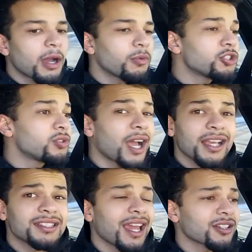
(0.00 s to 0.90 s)
want you
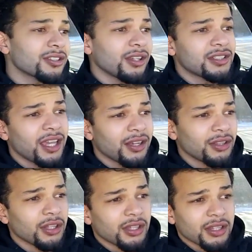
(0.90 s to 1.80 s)
guys to actually take a
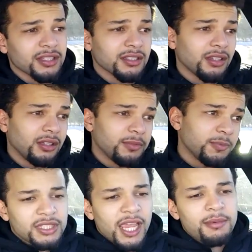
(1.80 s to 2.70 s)
look at these clips.
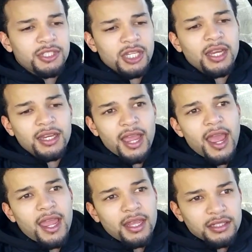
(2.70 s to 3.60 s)
Timing chain
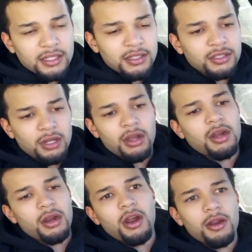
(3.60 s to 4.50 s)
guides in this
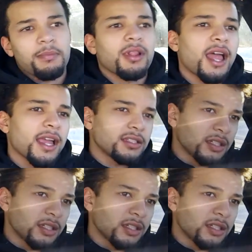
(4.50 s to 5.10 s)
car are plastic,